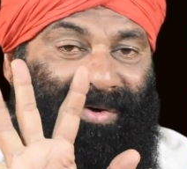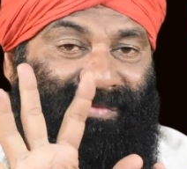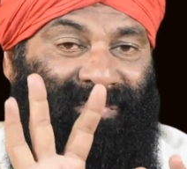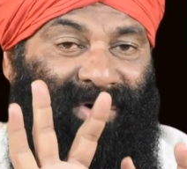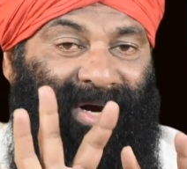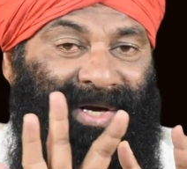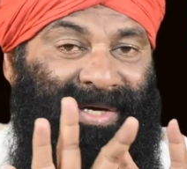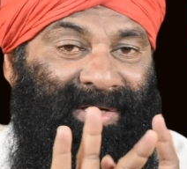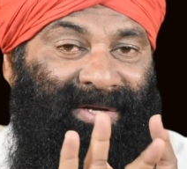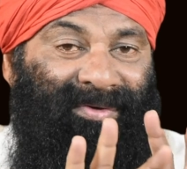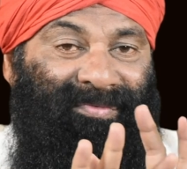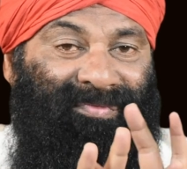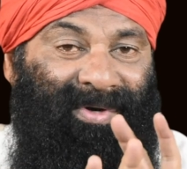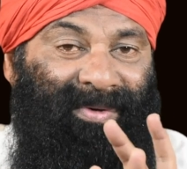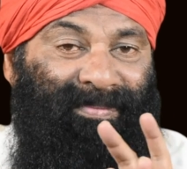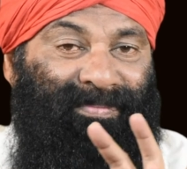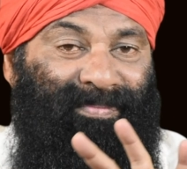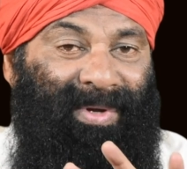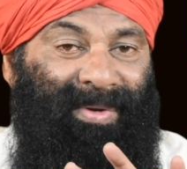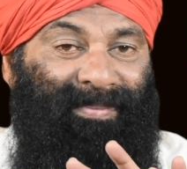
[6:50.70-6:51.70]
five
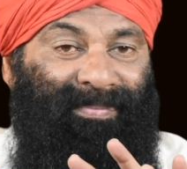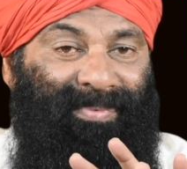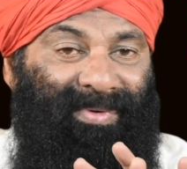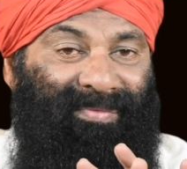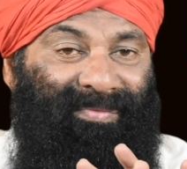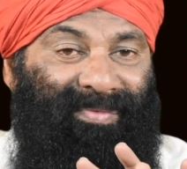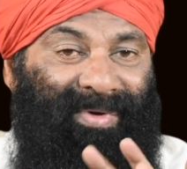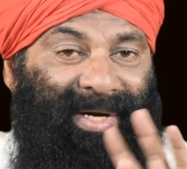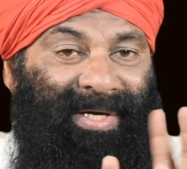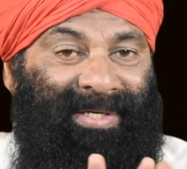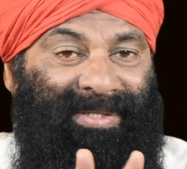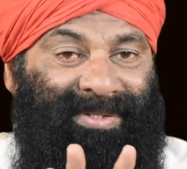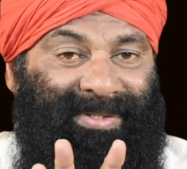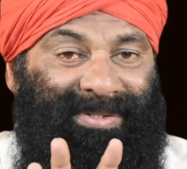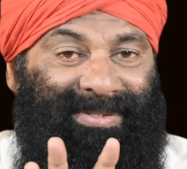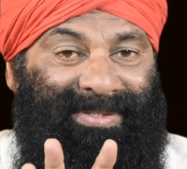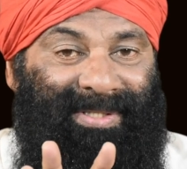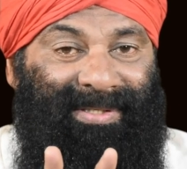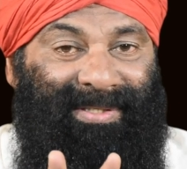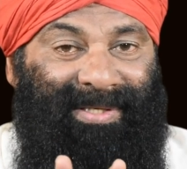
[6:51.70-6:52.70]
different people,
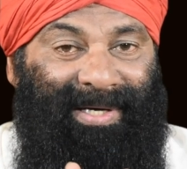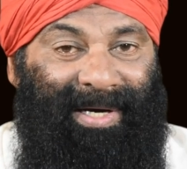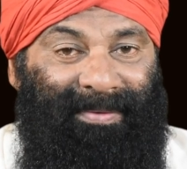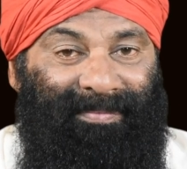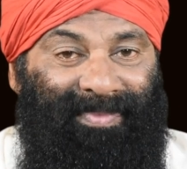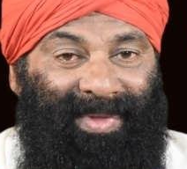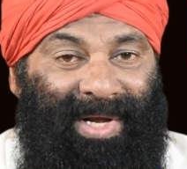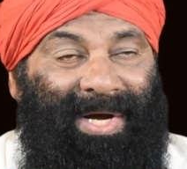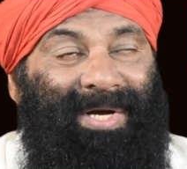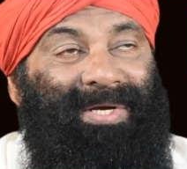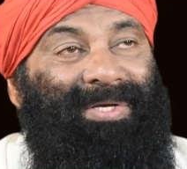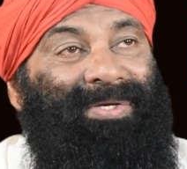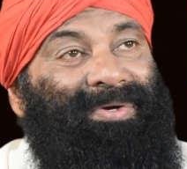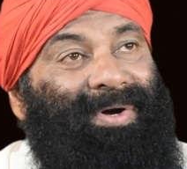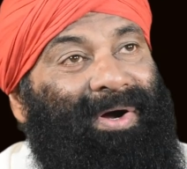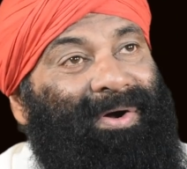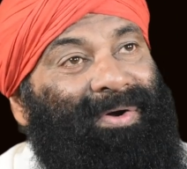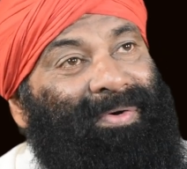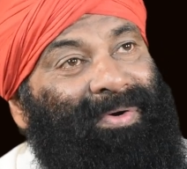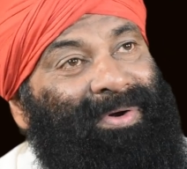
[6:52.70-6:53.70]
varieties will come.
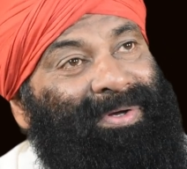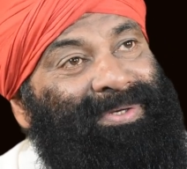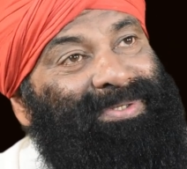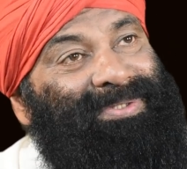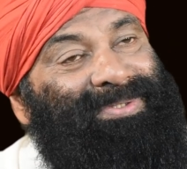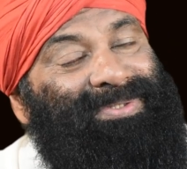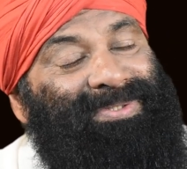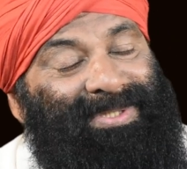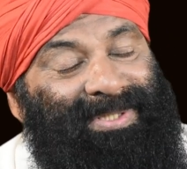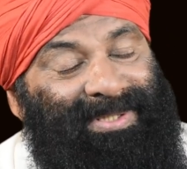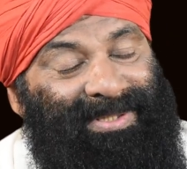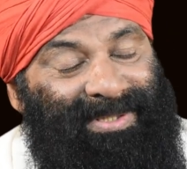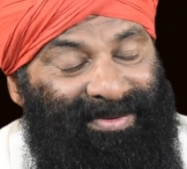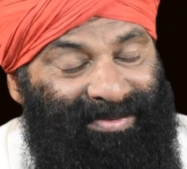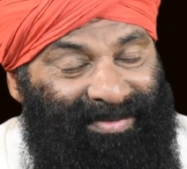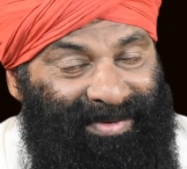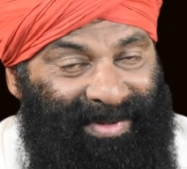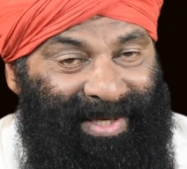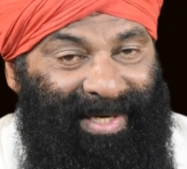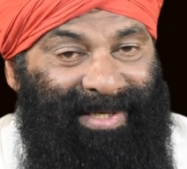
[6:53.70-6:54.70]
You are going to see the
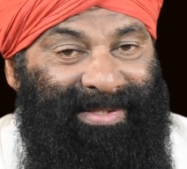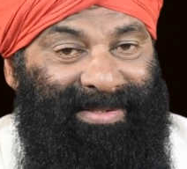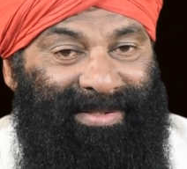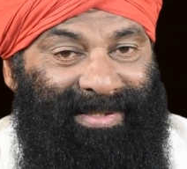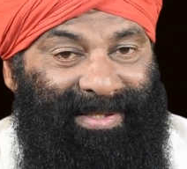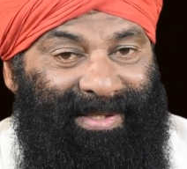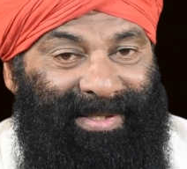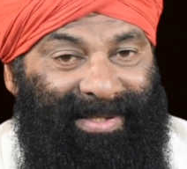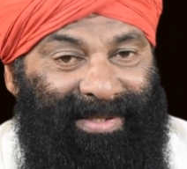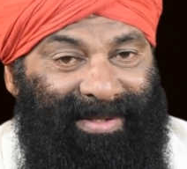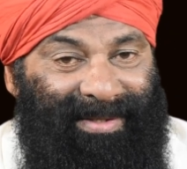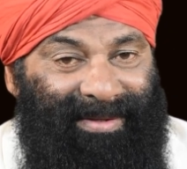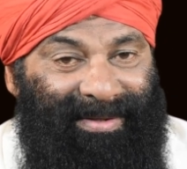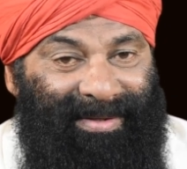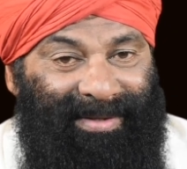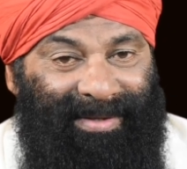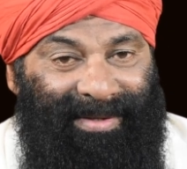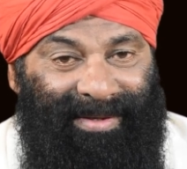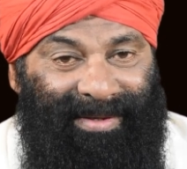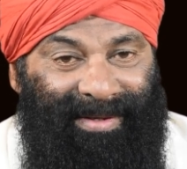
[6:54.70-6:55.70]
variety.
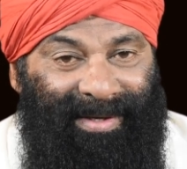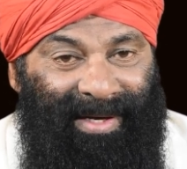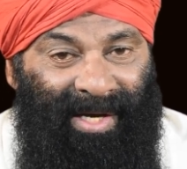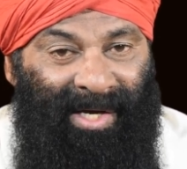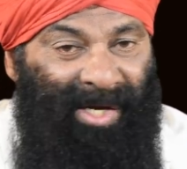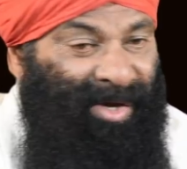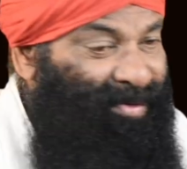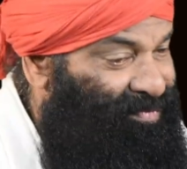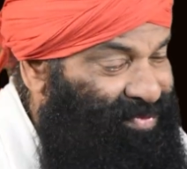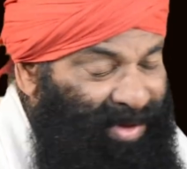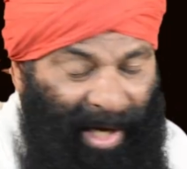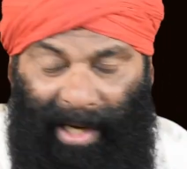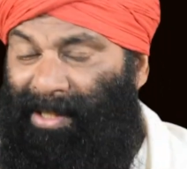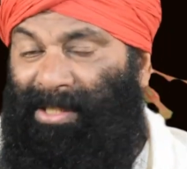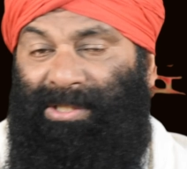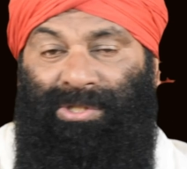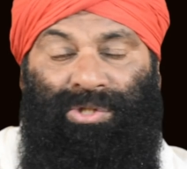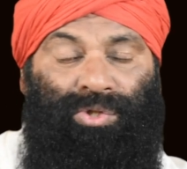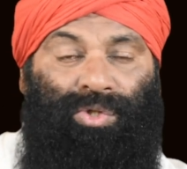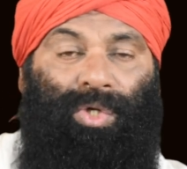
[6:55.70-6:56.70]
If that
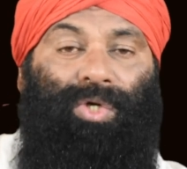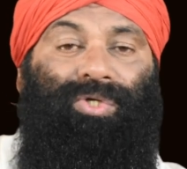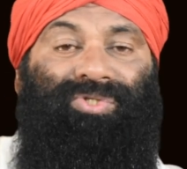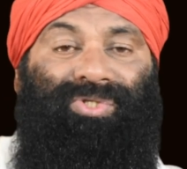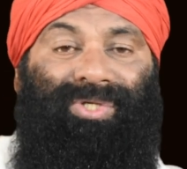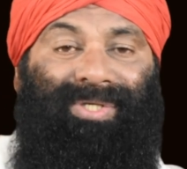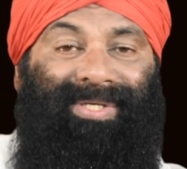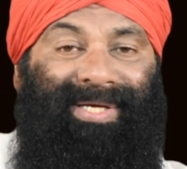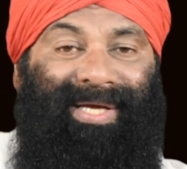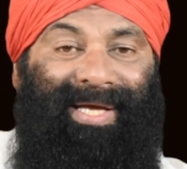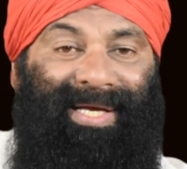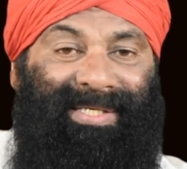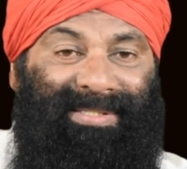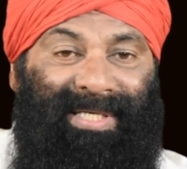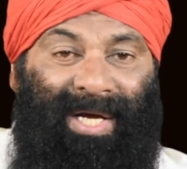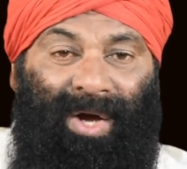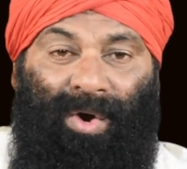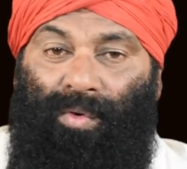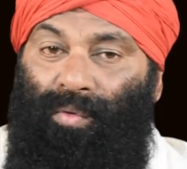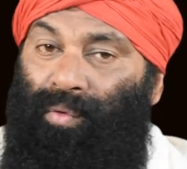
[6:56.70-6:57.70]
is not the
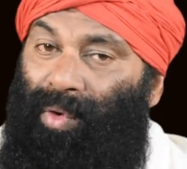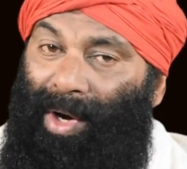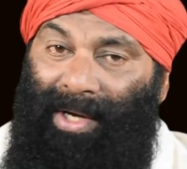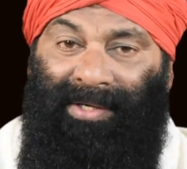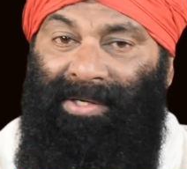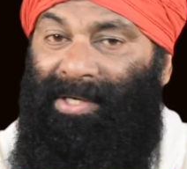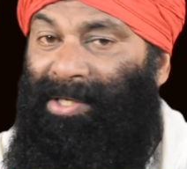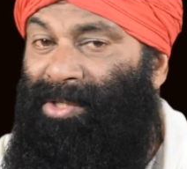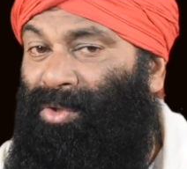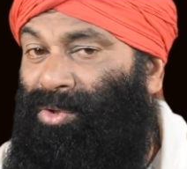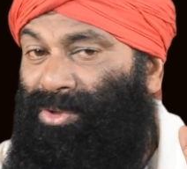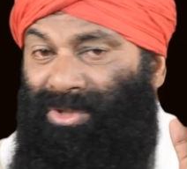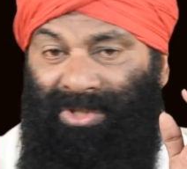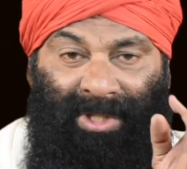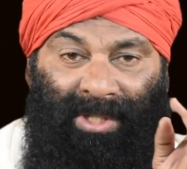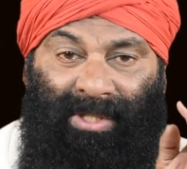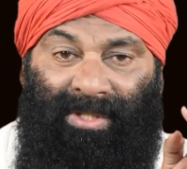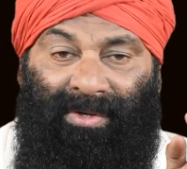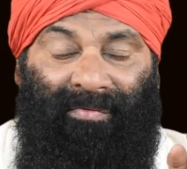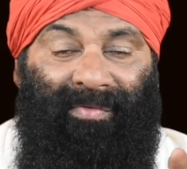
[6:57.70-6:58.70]
case, why did you
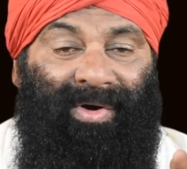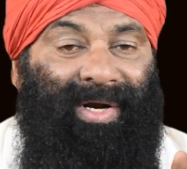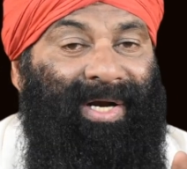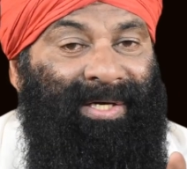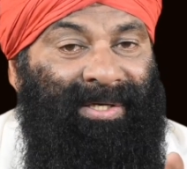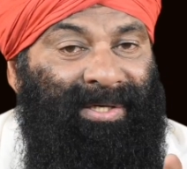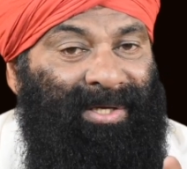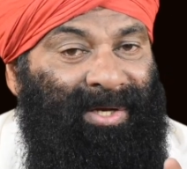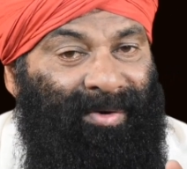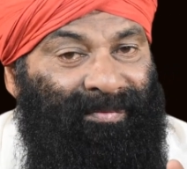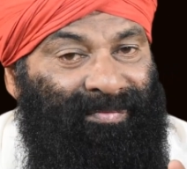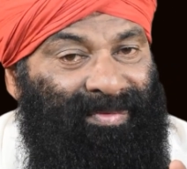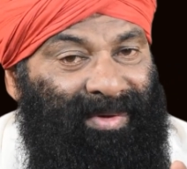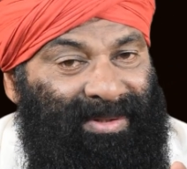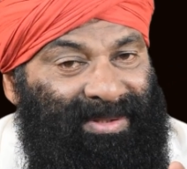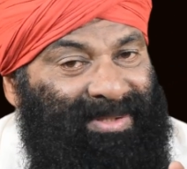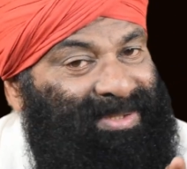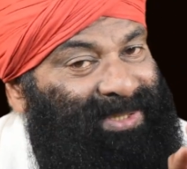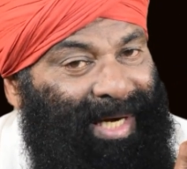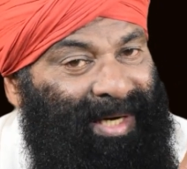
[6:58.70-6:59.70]
see the variety of
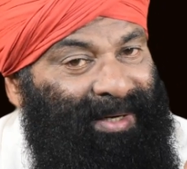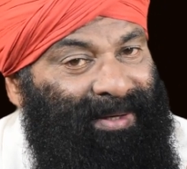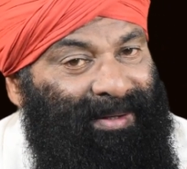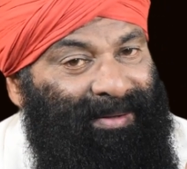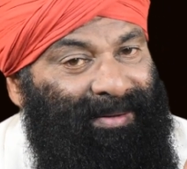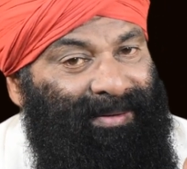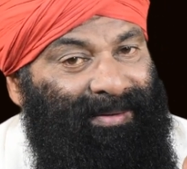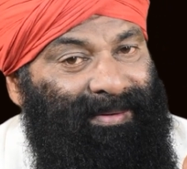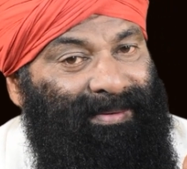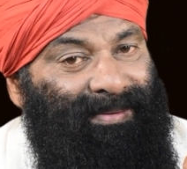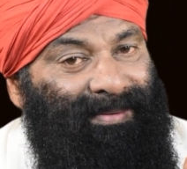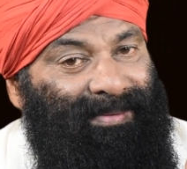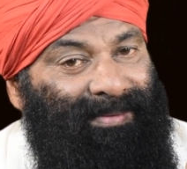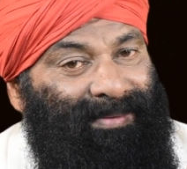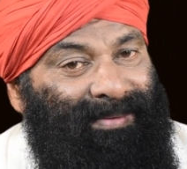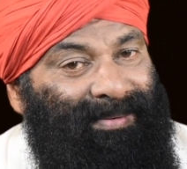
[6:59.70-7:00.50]
the sun,